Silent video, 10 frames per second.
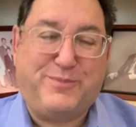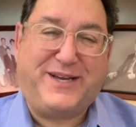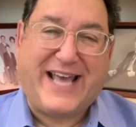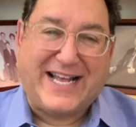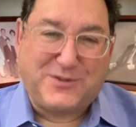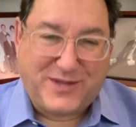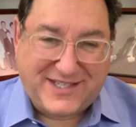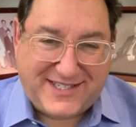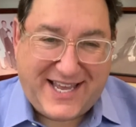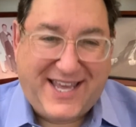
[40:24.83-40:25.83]
but cats with
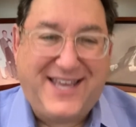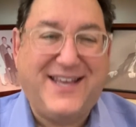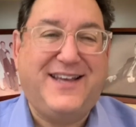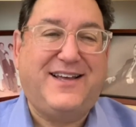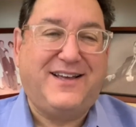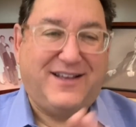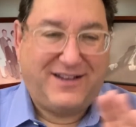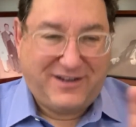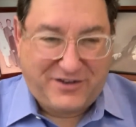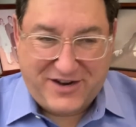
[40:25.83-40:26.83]
a C
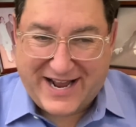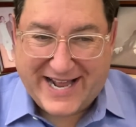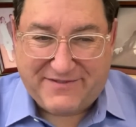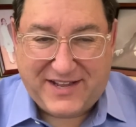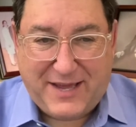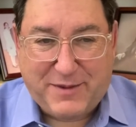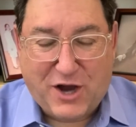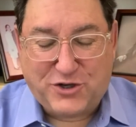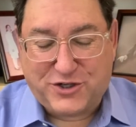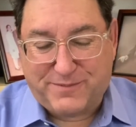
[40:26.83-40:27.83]
do not have to keep
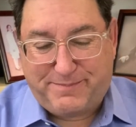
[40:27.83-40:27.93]
kosher.